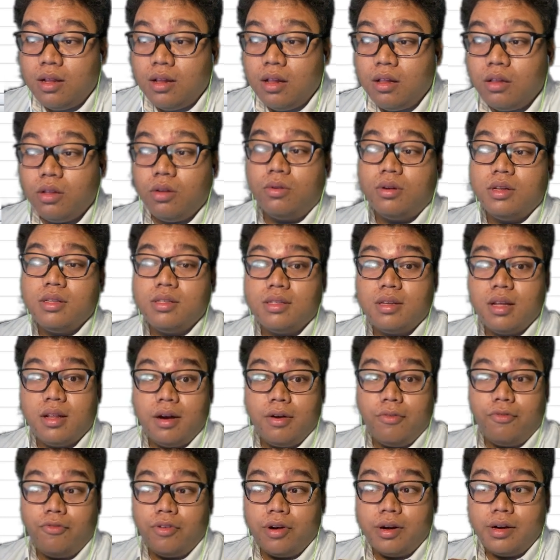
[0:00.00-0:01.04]
need to
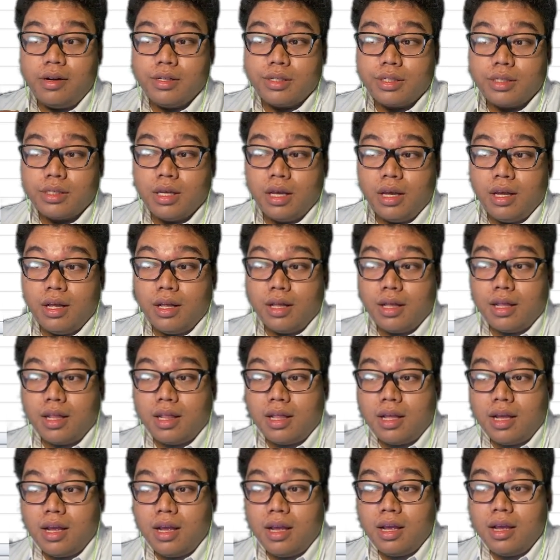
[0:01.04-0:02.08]
consider first
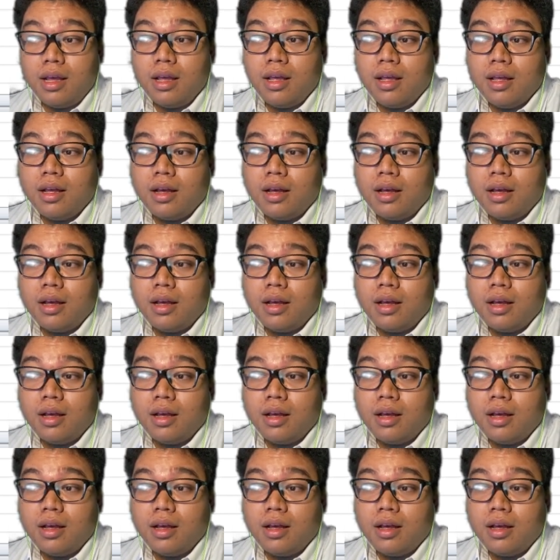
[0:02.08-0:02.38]
the